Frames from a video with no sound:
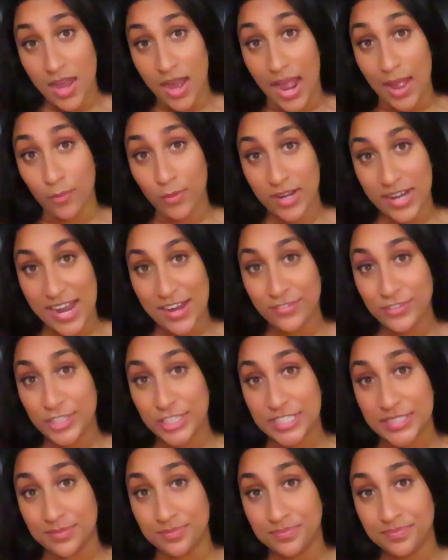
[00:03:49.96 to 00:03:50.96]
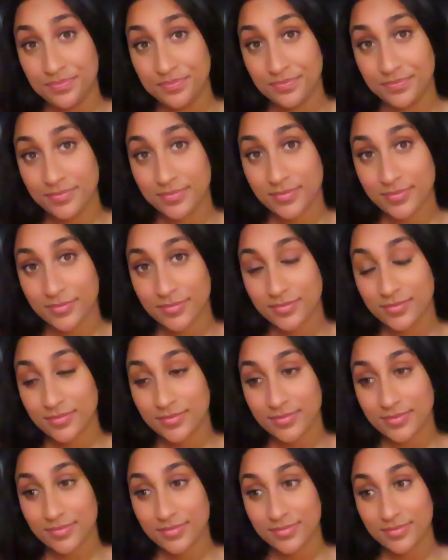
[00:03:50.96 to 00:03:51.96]
I went after him. Oh
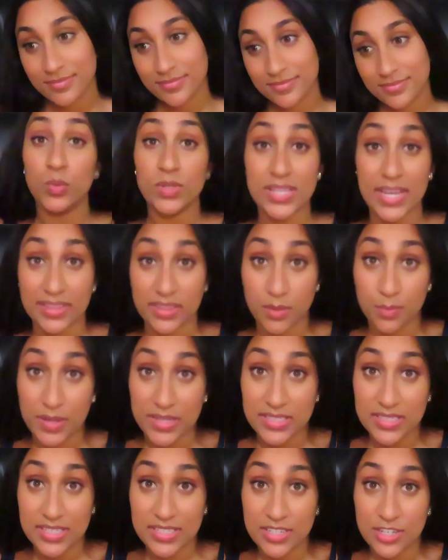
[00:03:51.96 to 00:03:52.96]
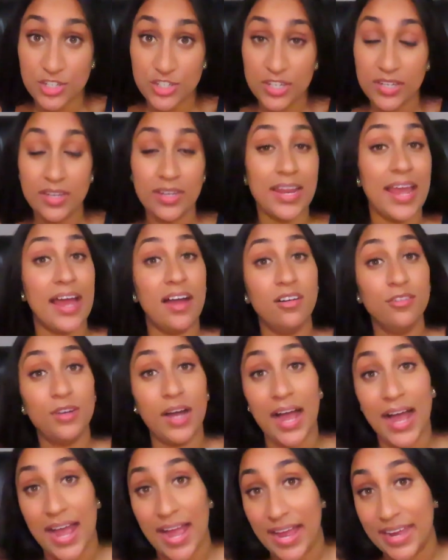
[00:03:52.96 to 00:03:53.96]
no! Was that the best decision? Now,
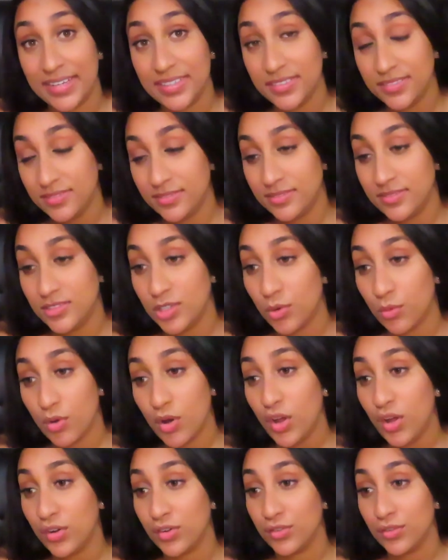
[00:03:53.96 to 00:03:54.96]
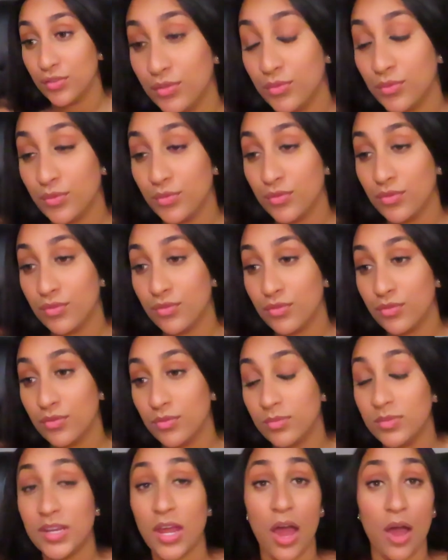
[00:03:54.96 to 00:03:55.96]
I don't know.
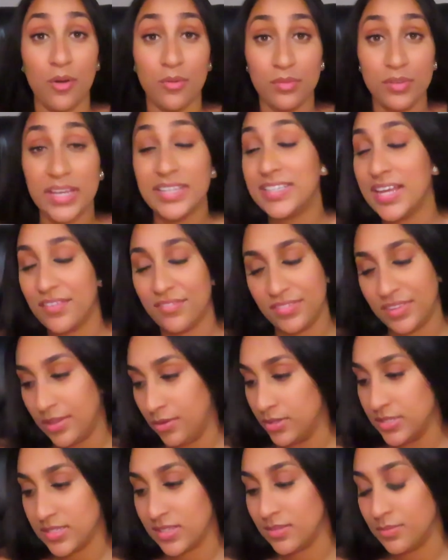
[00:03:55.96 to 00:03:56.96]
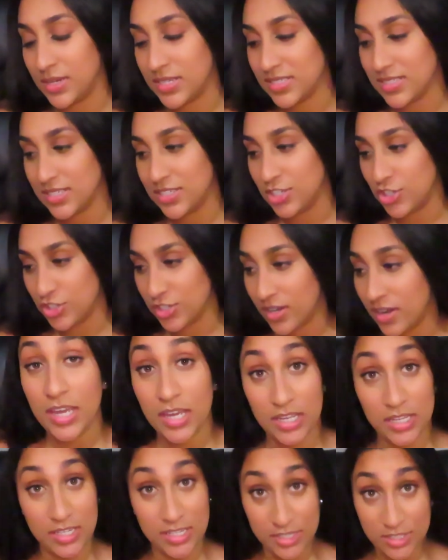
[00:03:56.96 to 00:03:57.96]
No, it definitely wasn't the best decision.
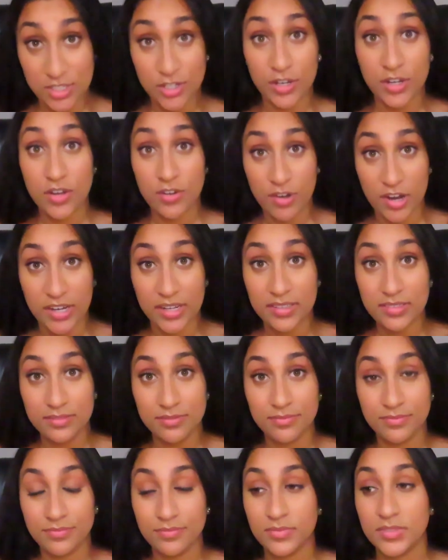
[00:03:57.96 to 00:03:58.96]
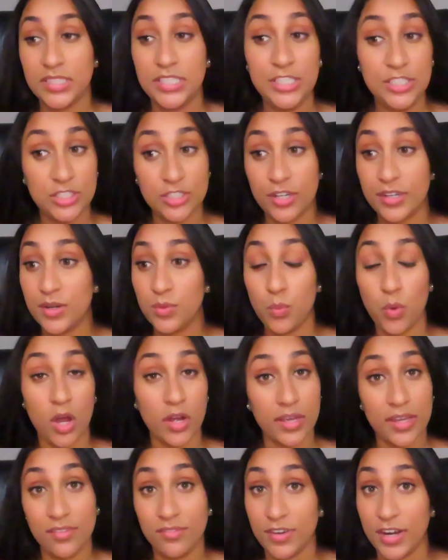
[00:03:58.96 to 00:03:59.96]
He started running. He started
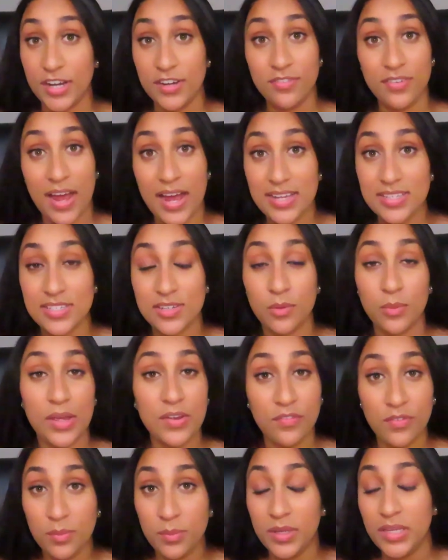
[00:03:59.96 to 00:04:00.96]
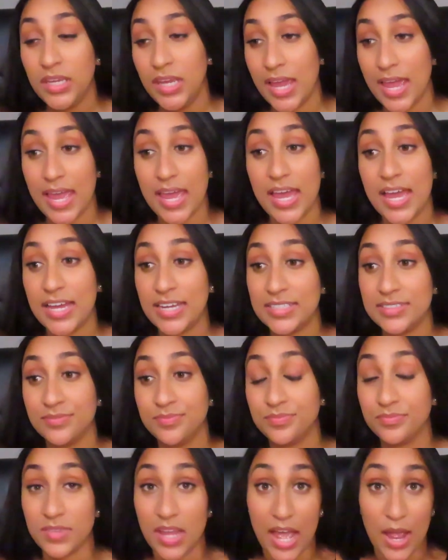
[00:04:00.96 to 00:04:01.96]
walking very fast away from me,
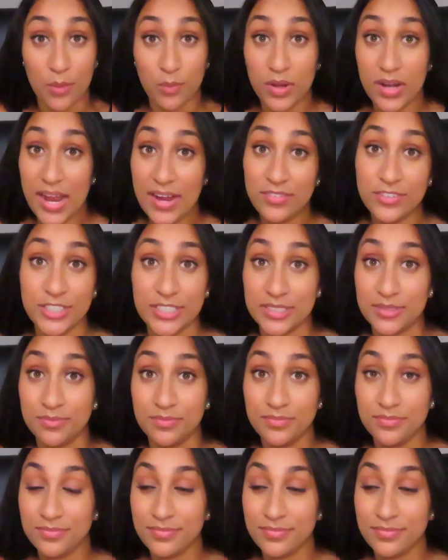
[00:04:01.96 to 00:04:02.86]
and I went after him.